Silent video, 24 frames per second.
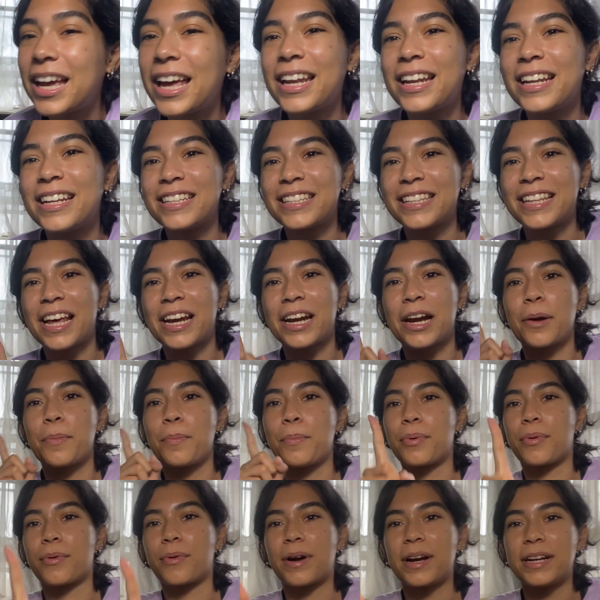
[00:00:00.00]
and it's that I'm
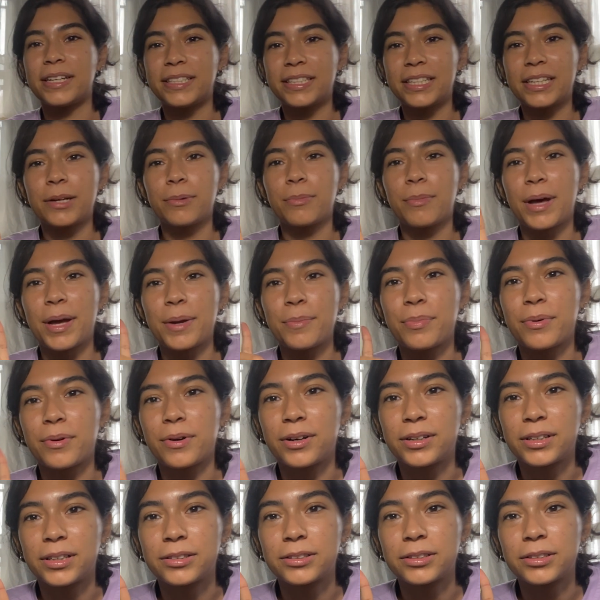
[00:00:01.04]
pricing my
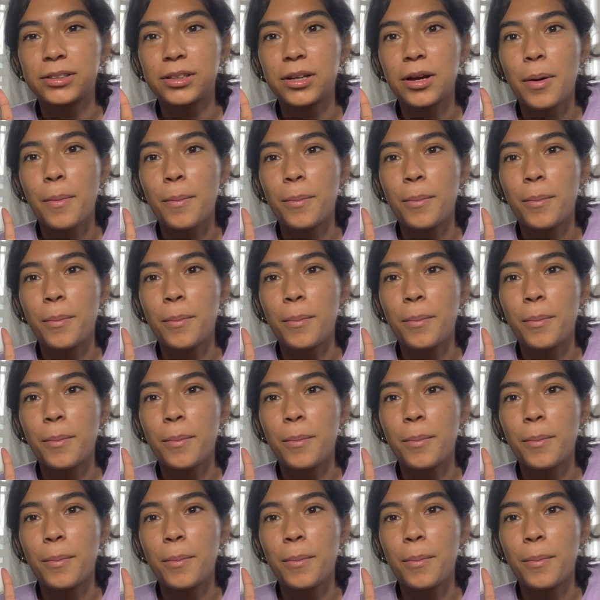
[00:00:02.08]
products